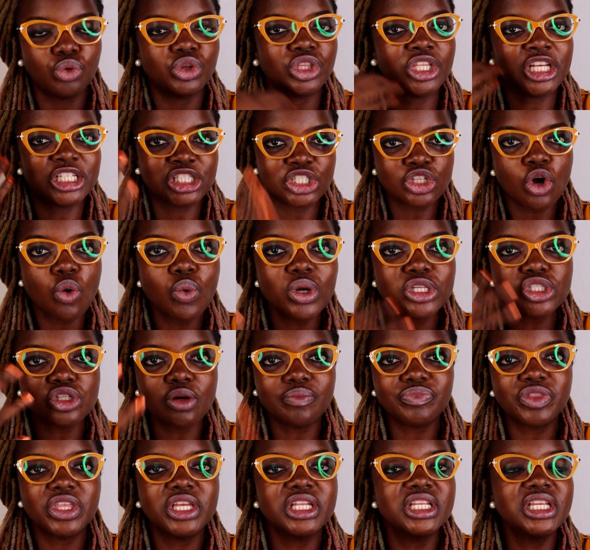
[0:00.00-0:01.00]
there's always
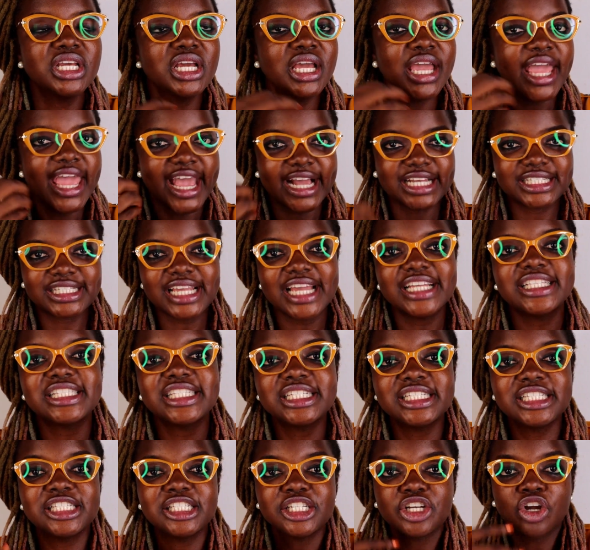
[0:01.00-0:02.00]
something
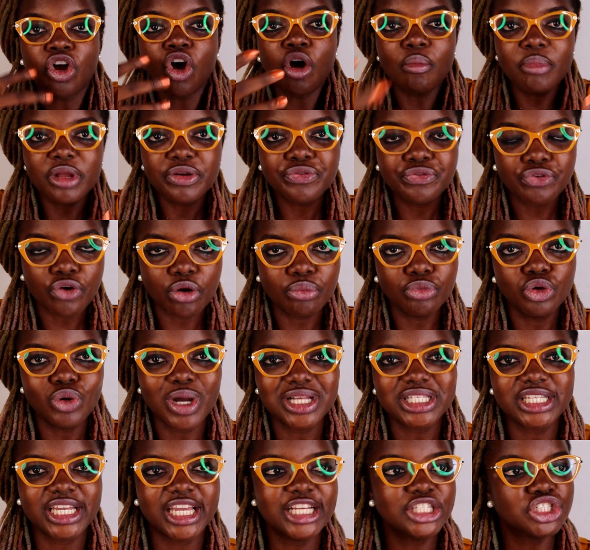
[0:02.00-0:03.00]
exciting coming from you,
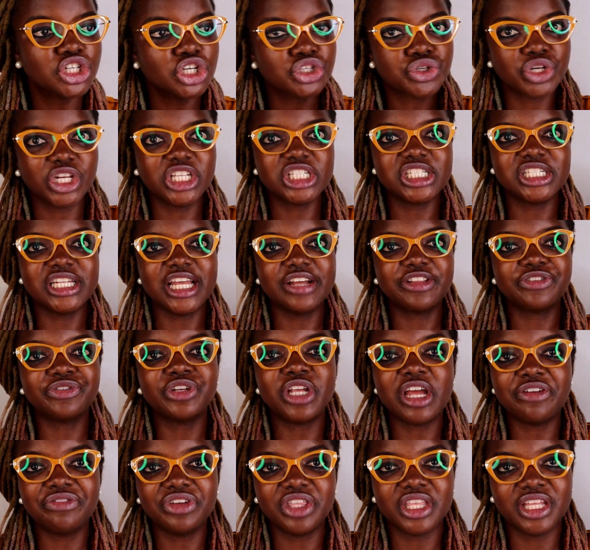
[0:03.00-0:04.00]
as again just
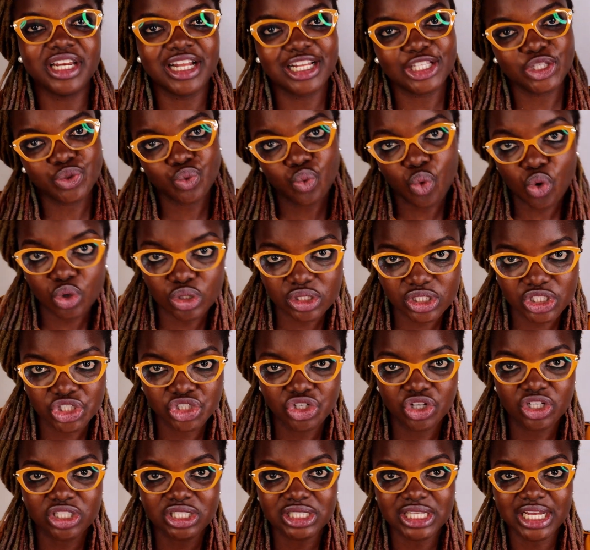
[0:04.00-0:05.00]
releasing everything at once.
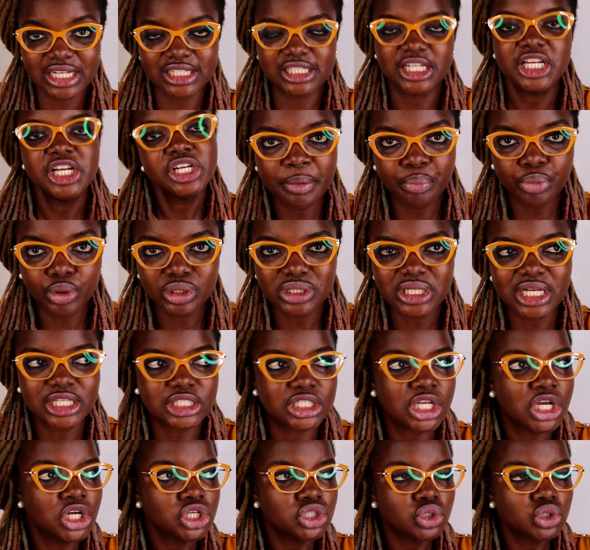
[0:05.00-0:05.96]
You understand? Important.